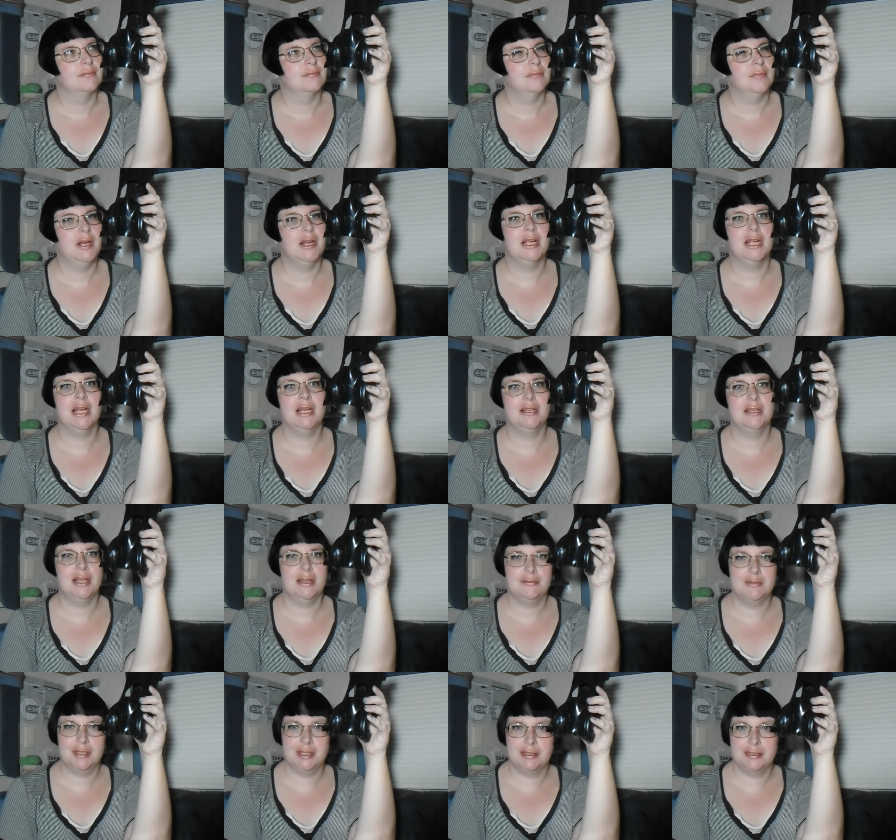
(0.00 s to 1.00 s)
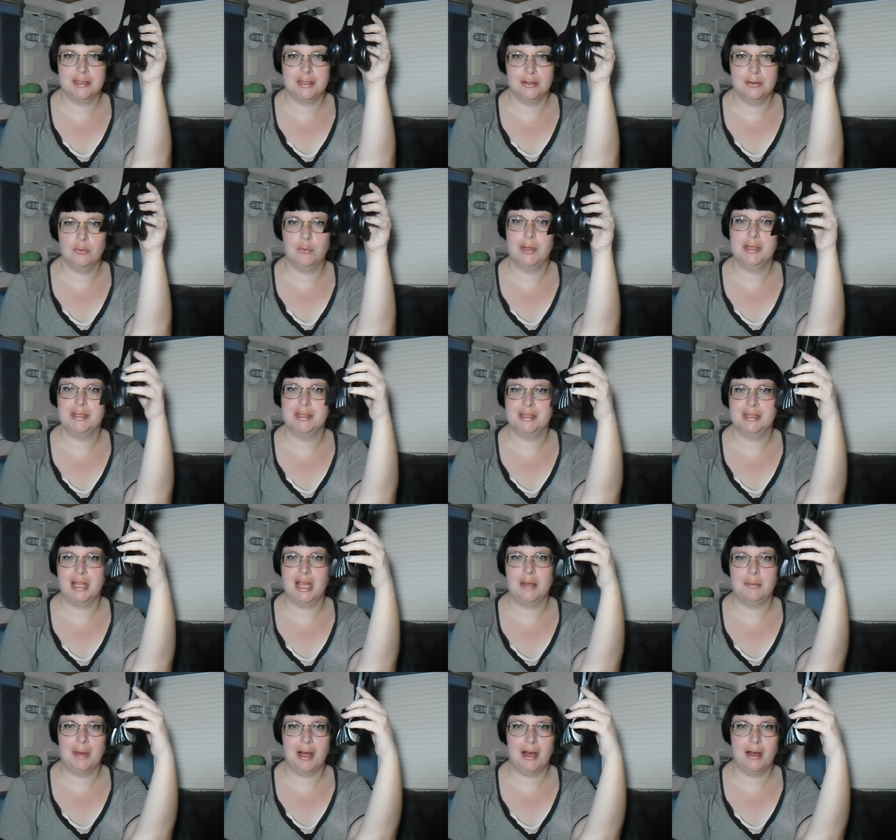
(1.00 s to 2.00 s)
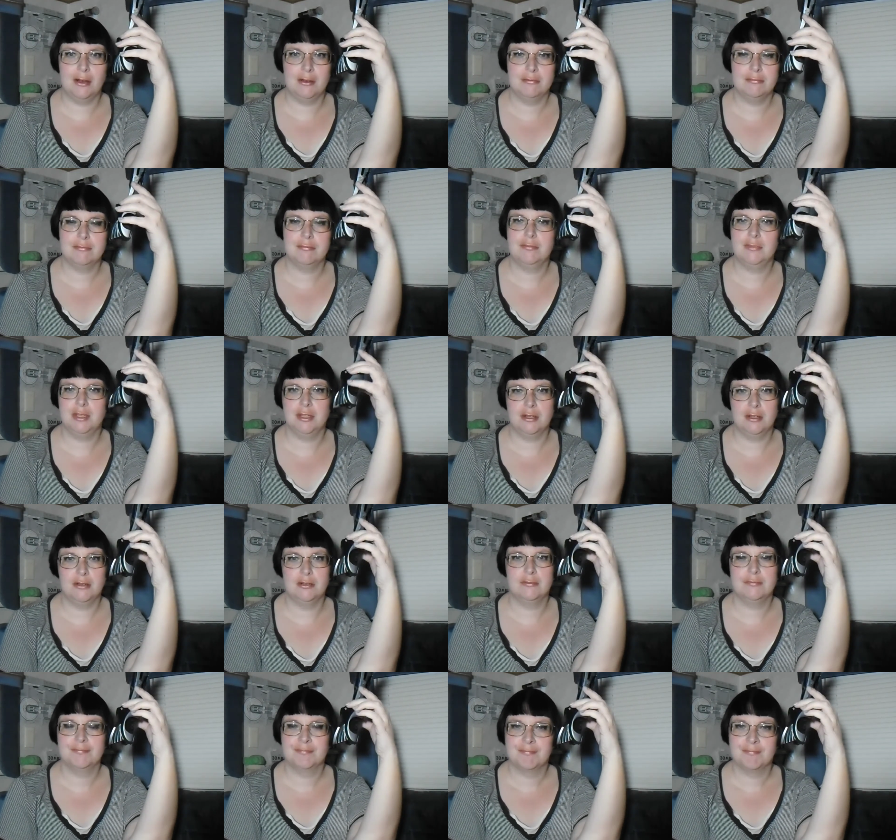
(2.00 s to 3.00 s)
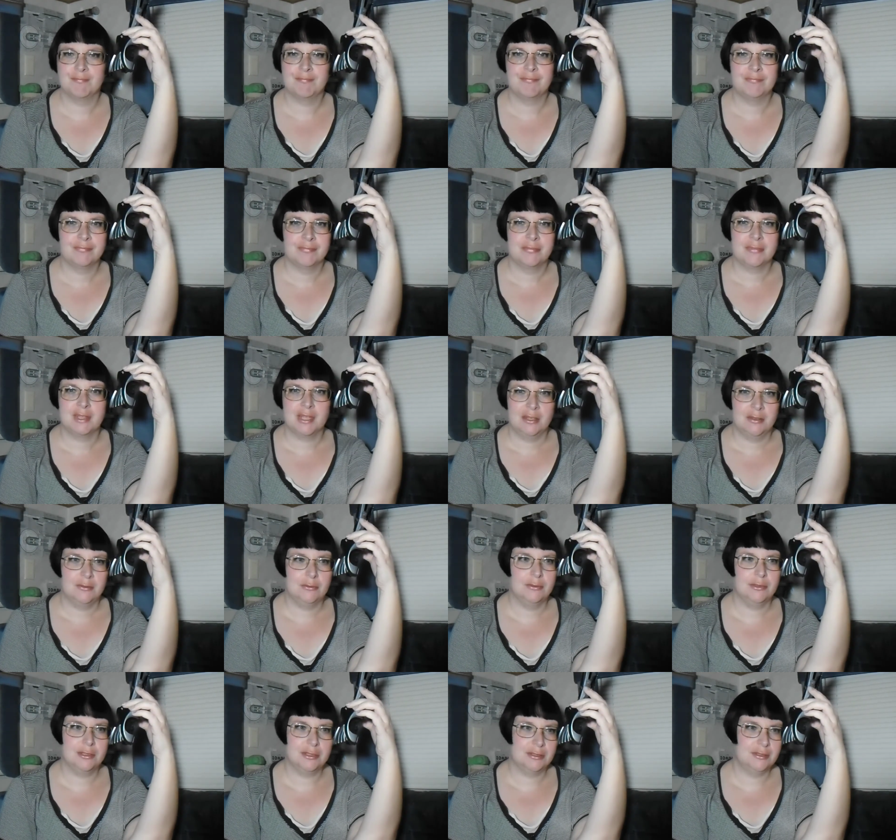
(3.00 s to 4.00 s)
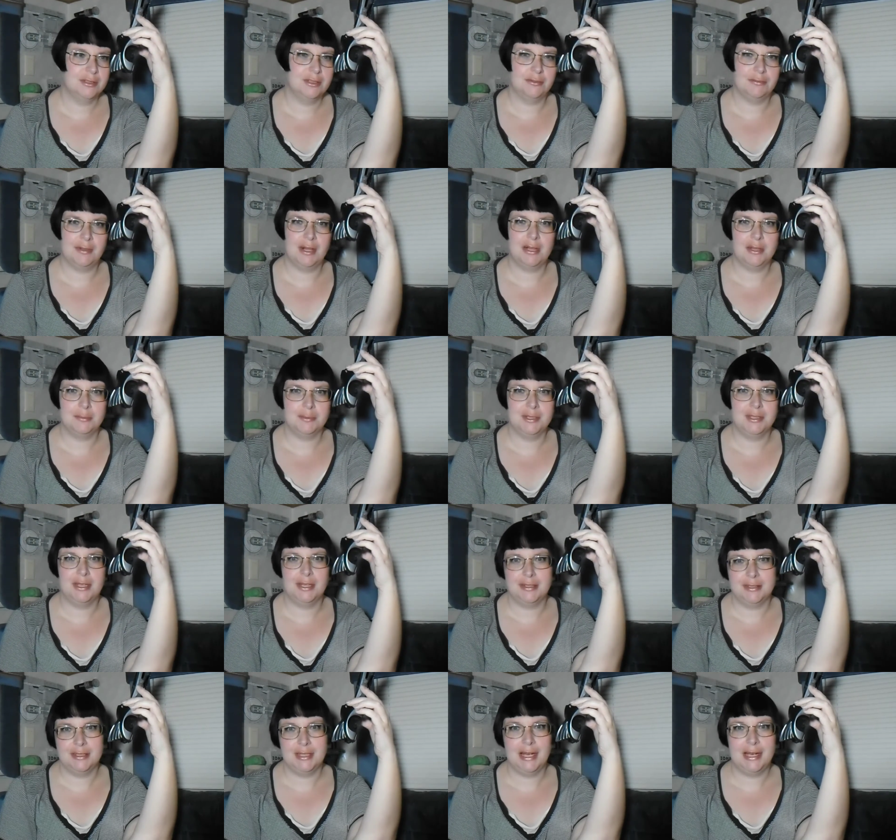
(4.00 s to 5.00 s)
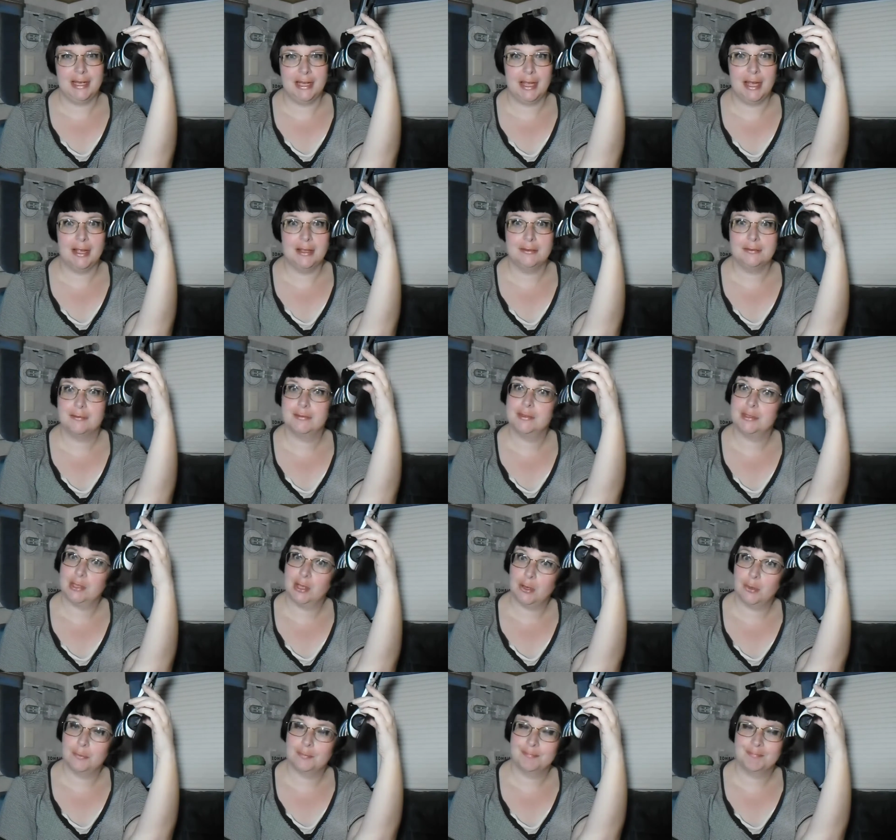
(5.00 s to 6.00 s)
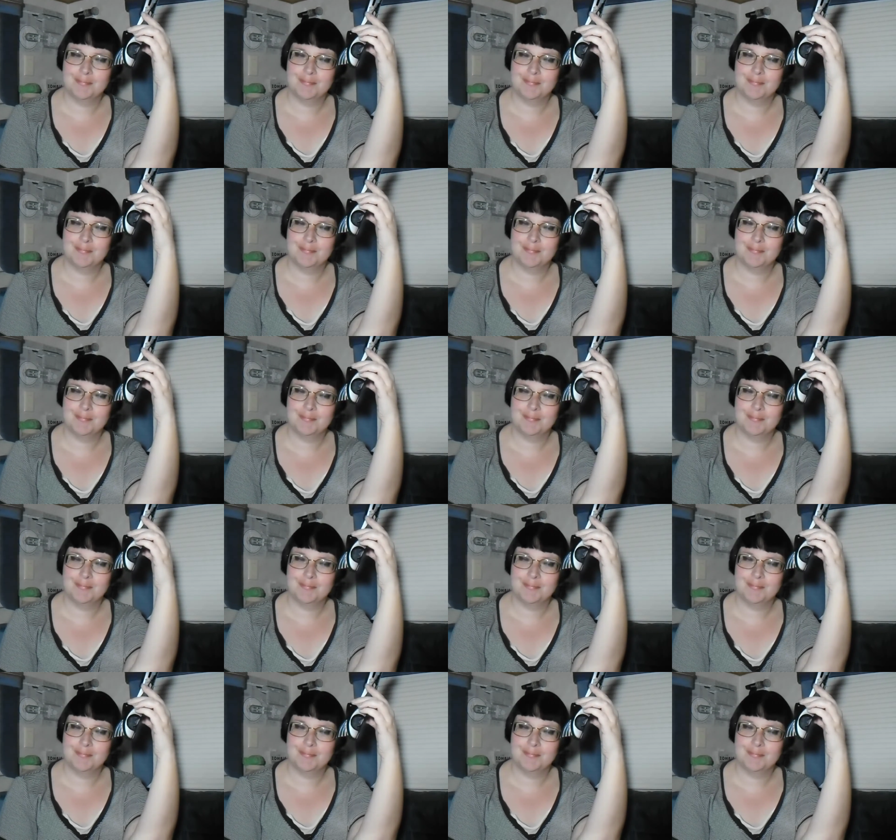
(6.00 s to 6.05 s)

Again, you have to consider when this came out. It was developed in 1988, so